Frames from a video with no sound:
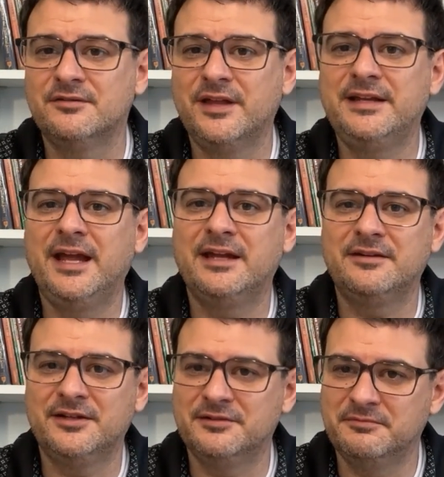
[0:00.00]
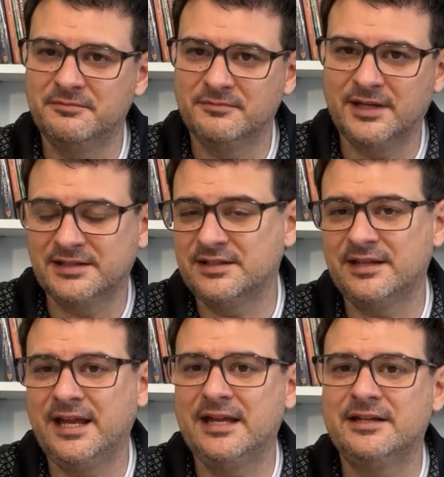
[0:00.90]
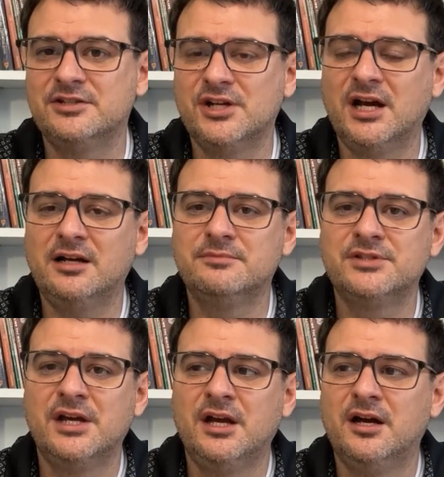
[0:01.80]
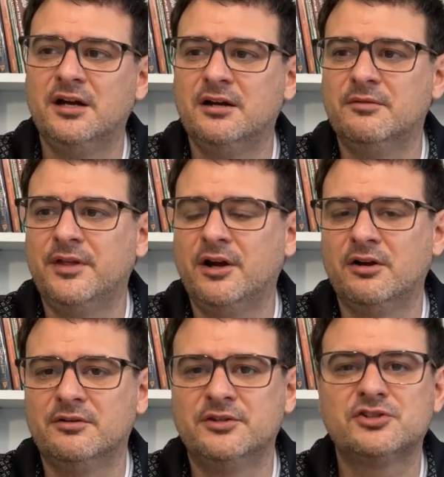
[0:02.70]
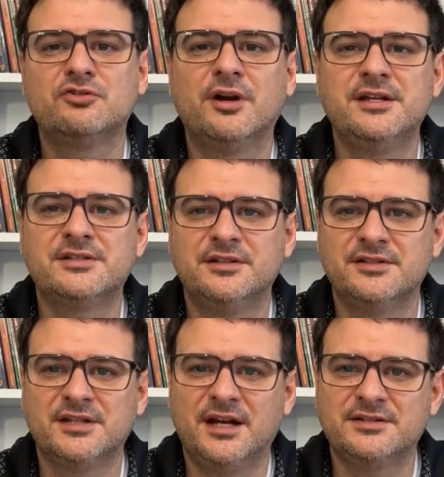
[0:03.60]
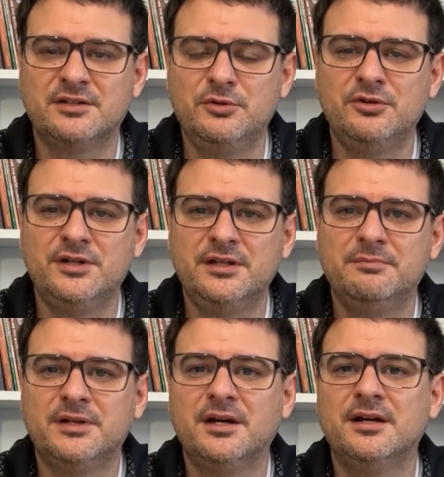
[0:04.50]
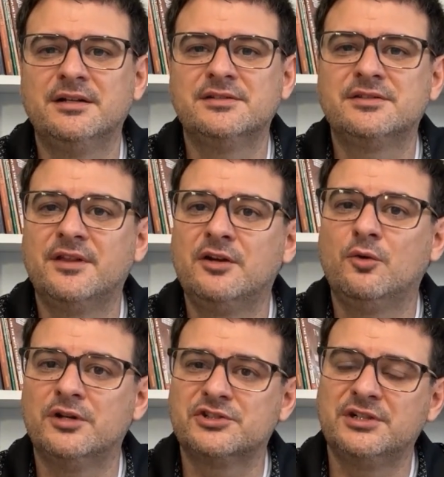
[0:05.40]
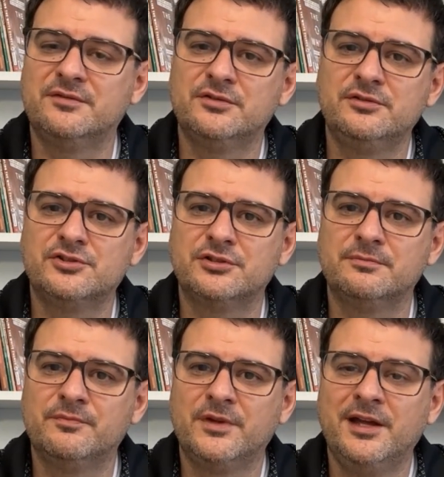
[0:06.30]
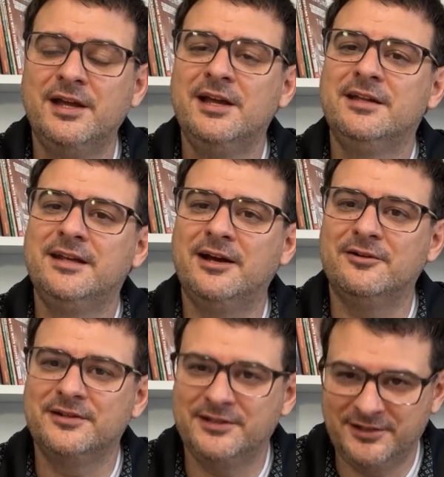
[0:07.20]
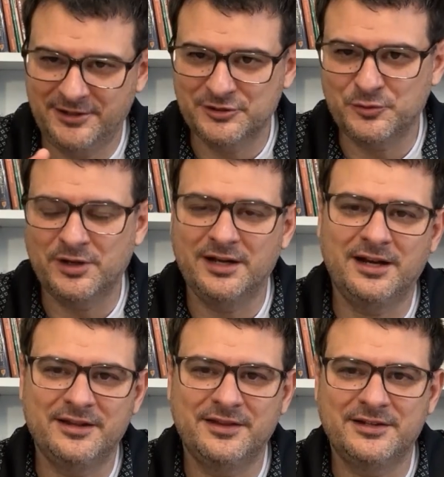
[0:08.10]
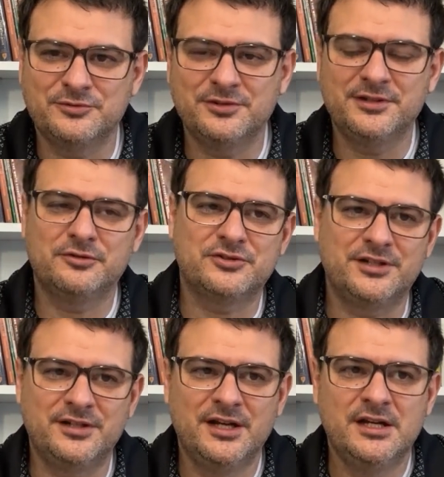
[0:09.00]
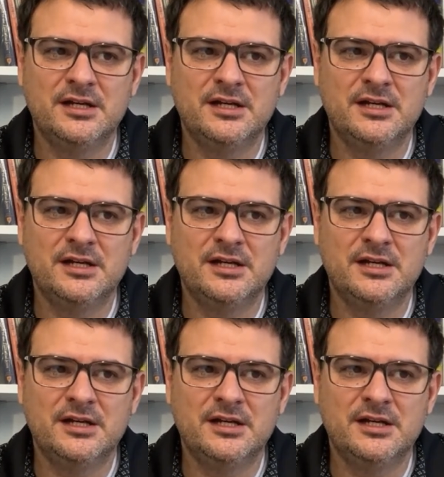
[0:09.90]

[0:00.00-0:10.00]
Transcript: They can't get, like I said, they can't get jobs. They are disgraced in the science community because they question evolution. Now, here's where I think is really interesting.